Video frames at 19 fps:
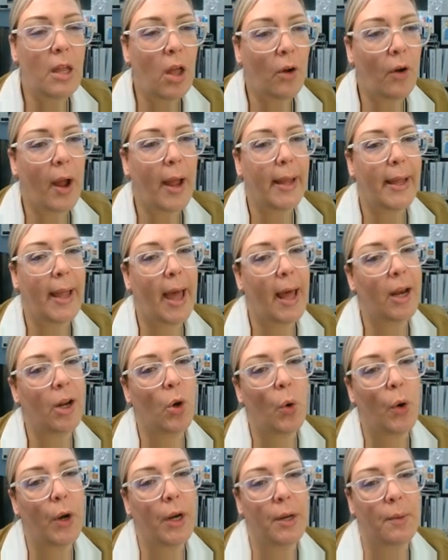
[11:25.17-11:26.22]
All right,
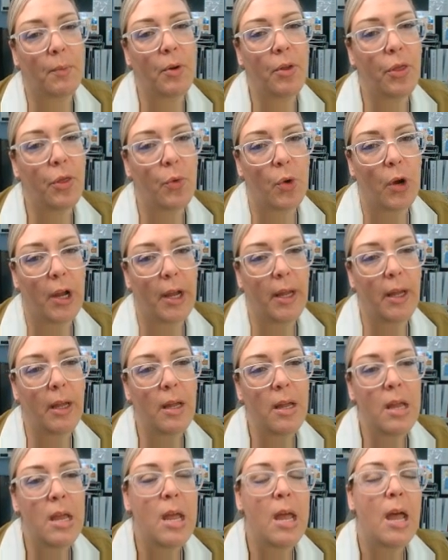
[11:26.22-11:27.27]
category number three
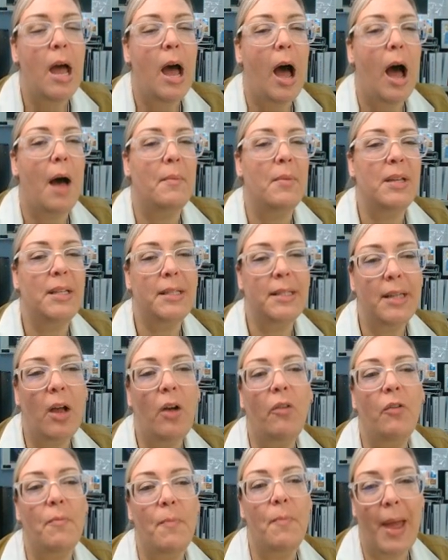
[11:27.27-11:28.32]
um,
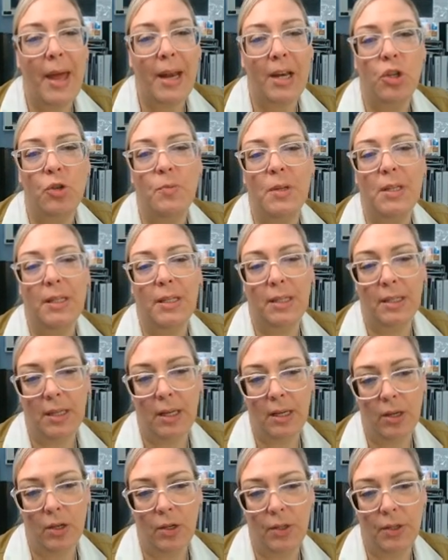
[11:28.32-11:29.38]
self management
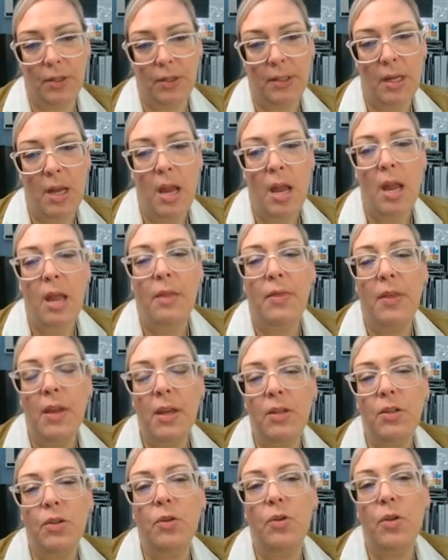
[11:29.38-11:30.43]
skills.
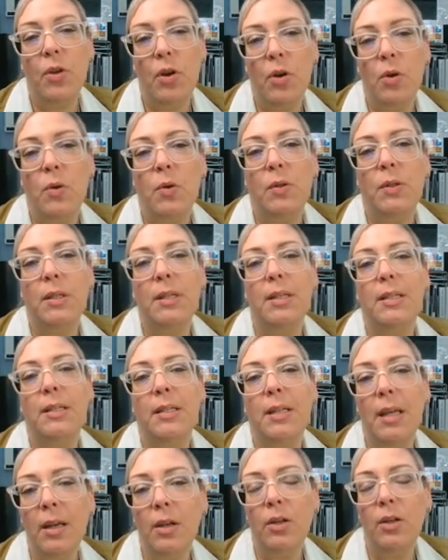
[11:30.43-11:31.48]
These are those
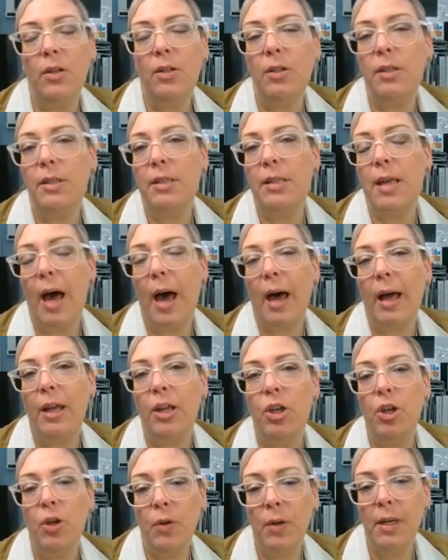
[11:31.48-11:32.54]
skills that
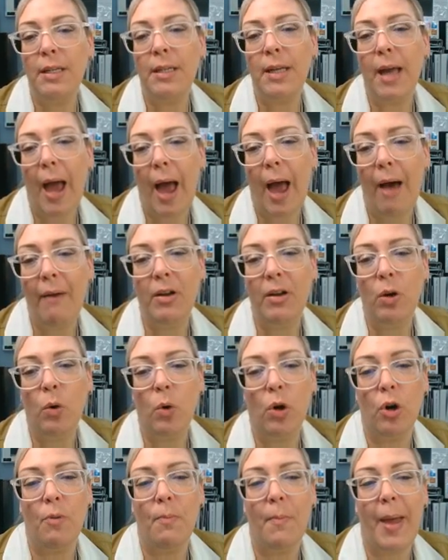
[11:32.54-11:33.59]
you need to have in
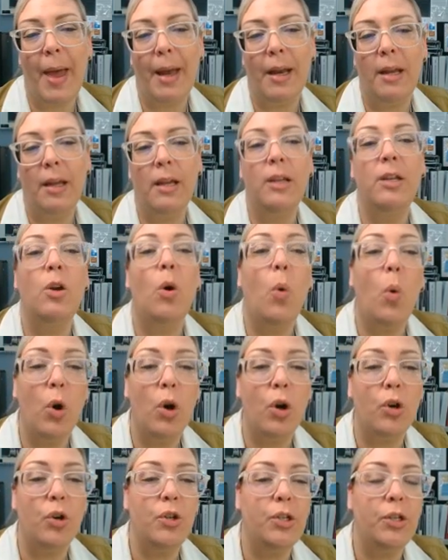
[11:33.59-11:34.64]
order man in
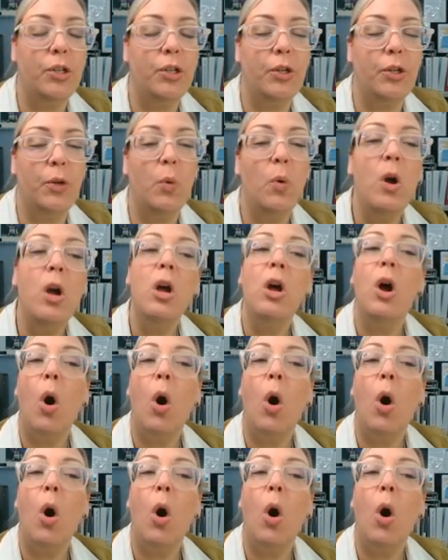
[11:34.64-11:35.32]
order to